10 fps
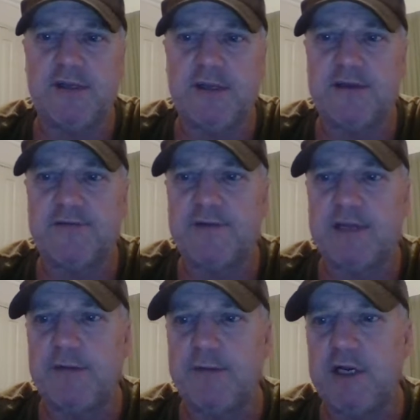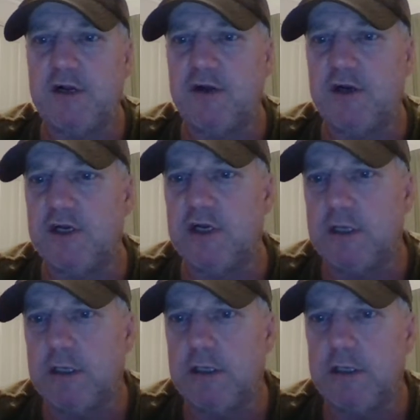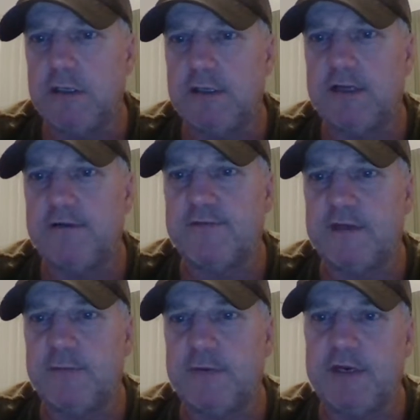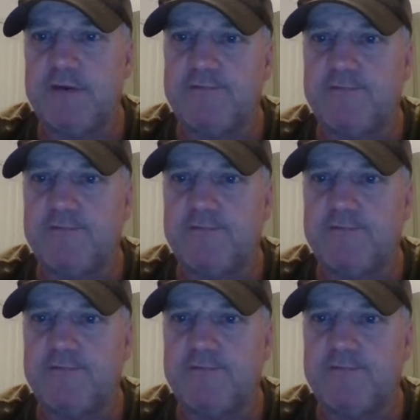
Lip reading: Thanks for coming on. Thanks for coming in.